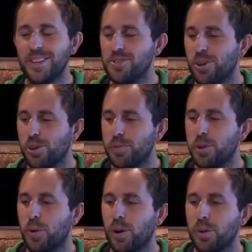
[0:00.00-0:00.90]
So if
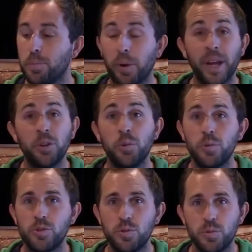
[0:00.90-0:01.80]
you are brand new
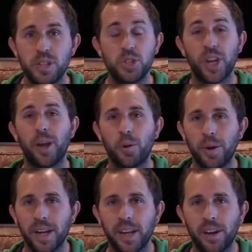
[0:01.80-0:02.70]
to this channel
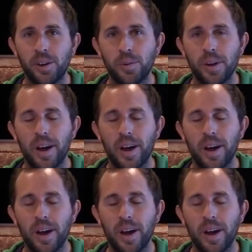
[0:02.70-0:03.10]
right now,